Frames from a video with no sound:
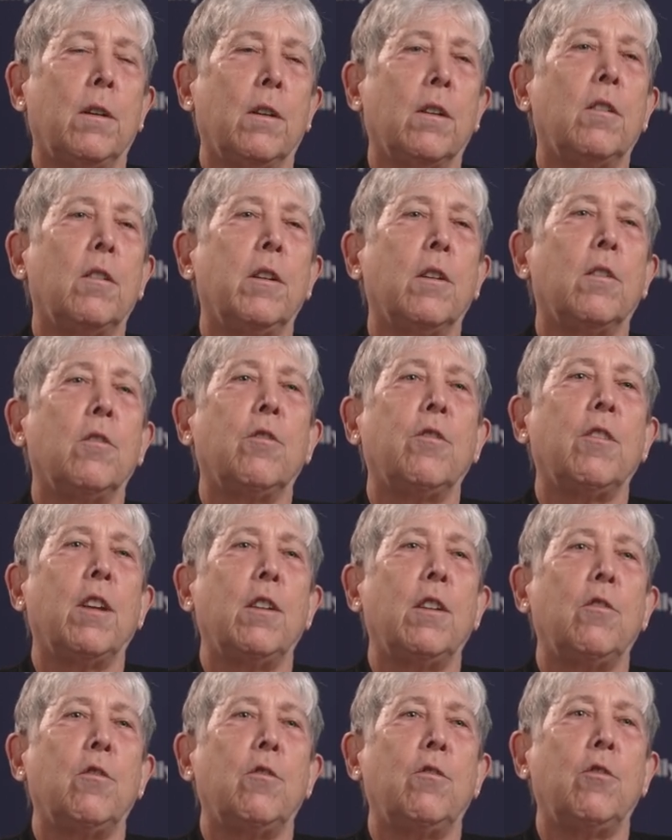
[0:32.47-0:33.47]
Clinical
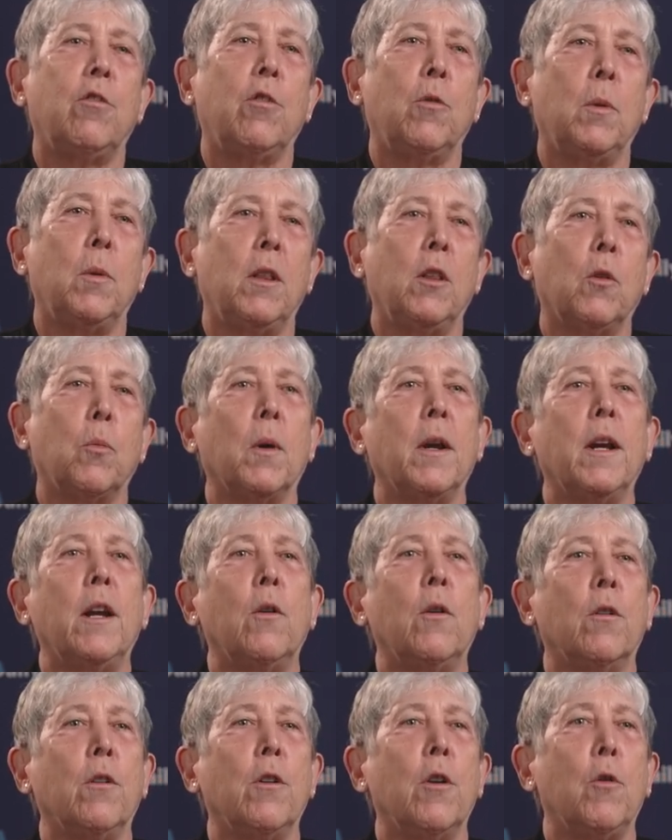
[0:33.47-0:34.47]
stages 2 and
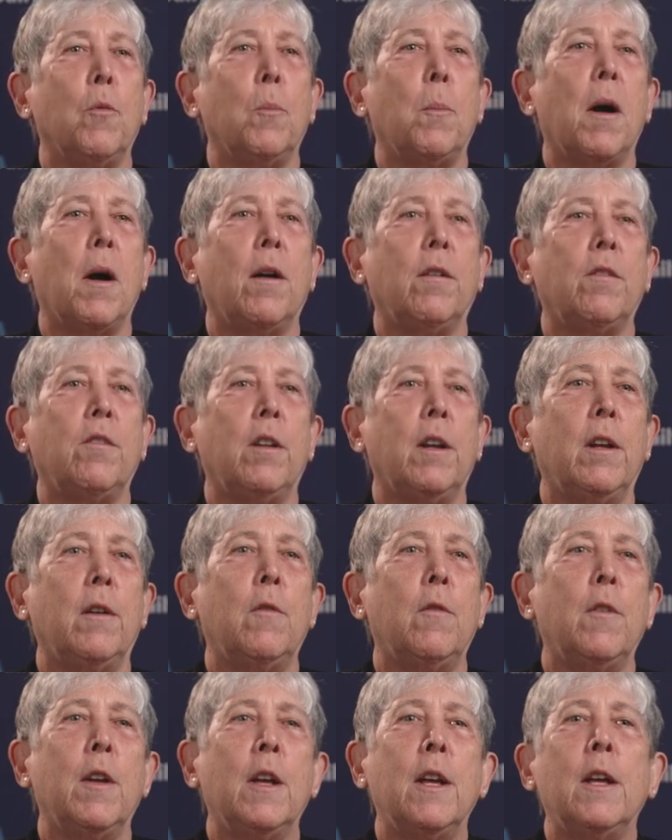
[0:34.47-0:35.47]
3 or node
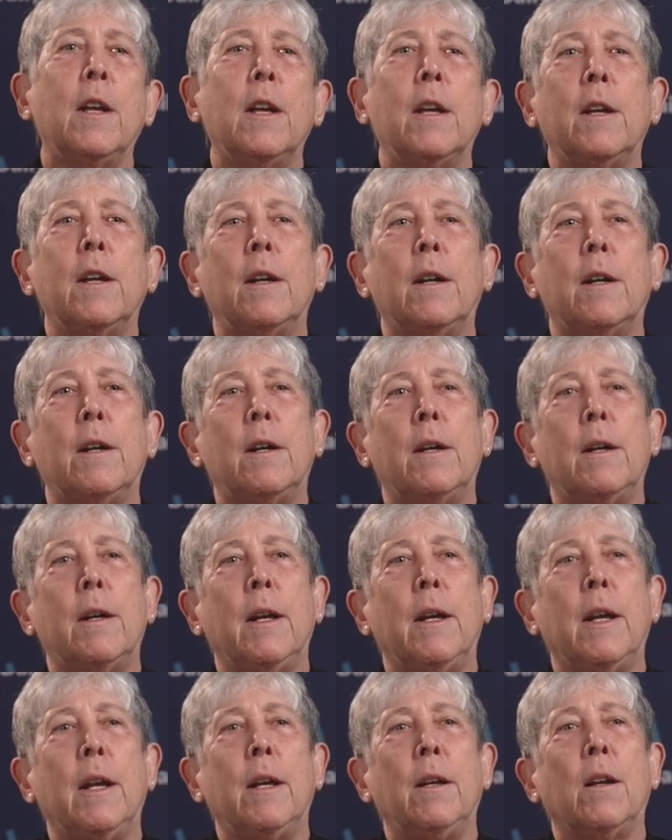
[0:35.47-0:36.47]
positive
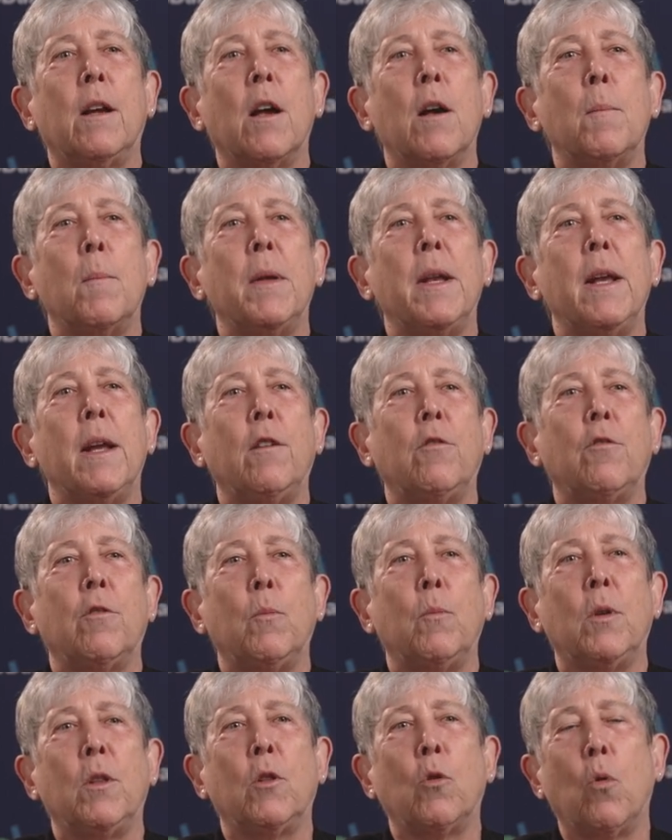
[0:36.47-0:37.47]
in
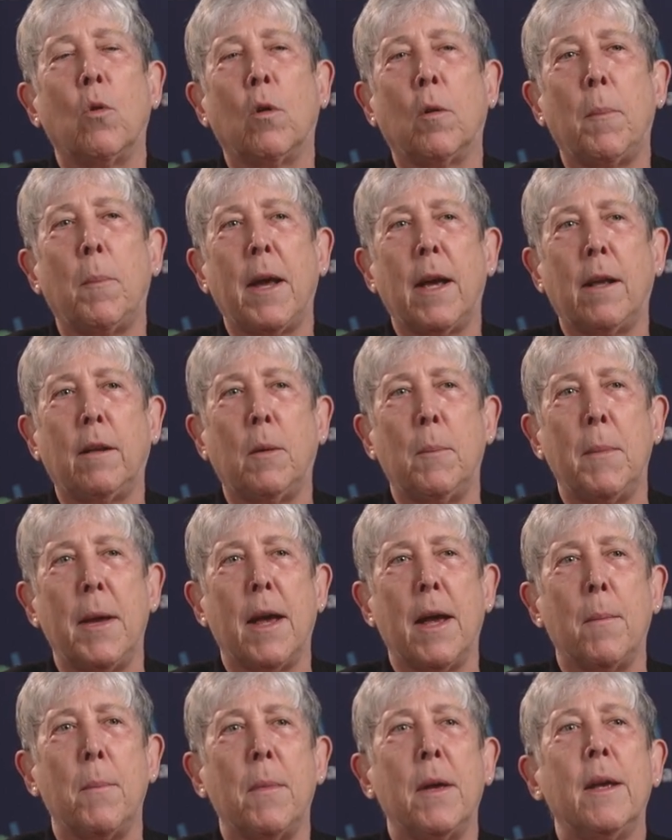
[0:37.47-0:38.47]
combination with
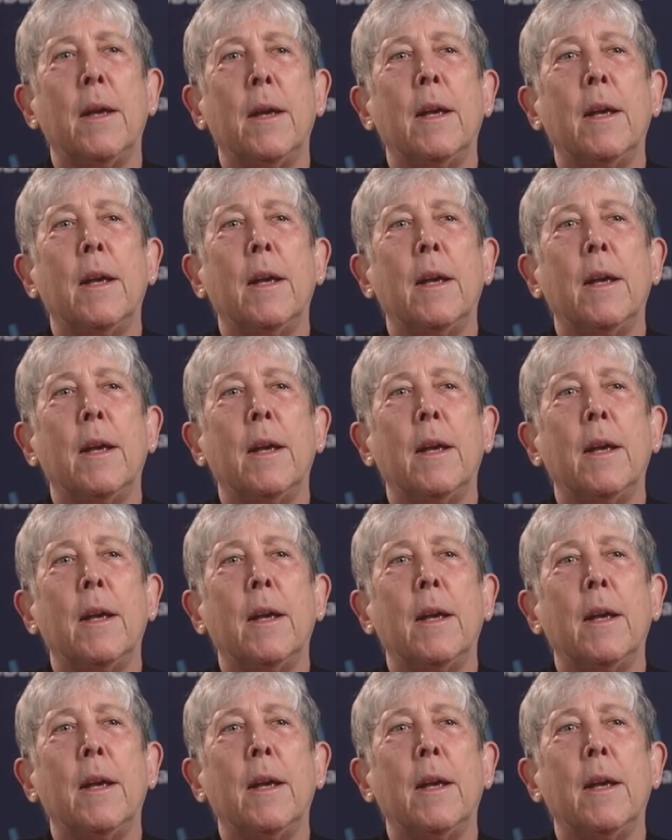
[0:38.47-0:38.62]
toripalimab.